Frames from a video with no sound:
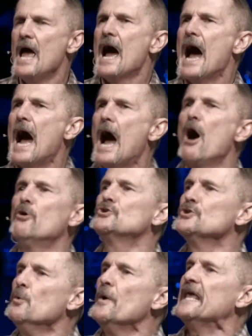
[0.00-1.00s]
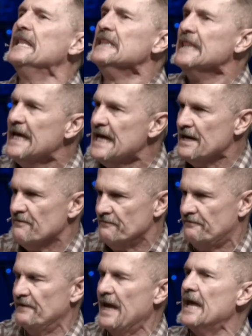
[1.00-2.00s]
How do we
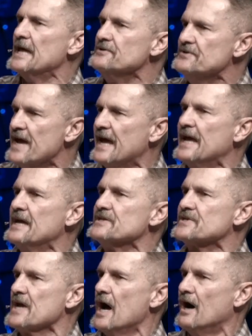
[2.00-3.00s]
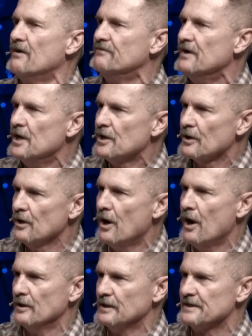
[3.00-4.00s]
live in days of
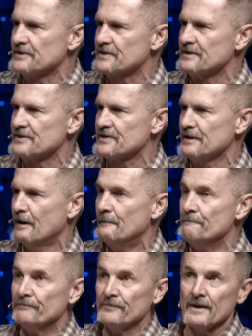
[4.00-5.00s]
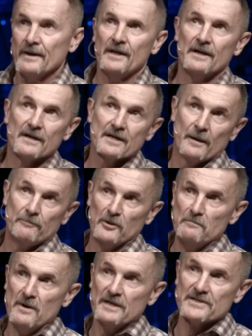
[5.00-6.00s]
lawlessness? Now, in a couple
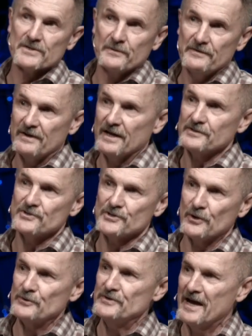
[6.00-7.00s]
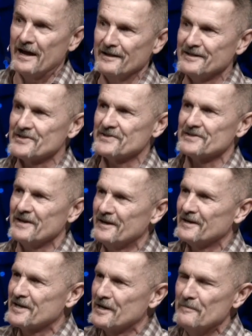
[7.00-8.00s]
of months, we've got Joe Dallas
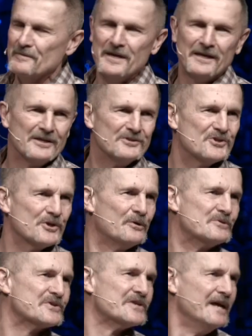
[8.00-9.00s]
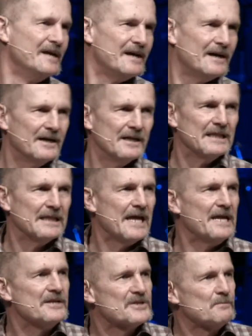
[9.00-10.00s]
coming, and Joe's
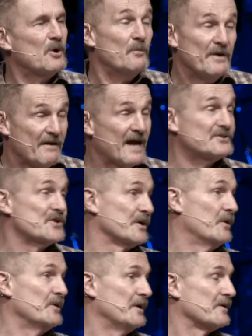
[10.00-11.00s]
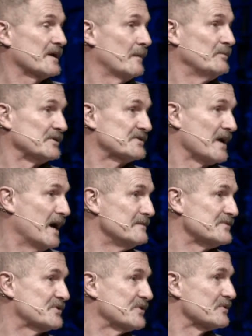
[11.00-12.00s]
latest book. We've had Joe here a couple of
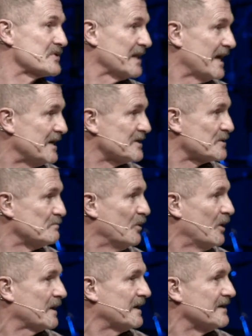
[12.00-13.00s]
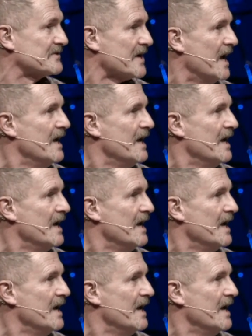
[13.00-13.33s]
times. Joe's latest book is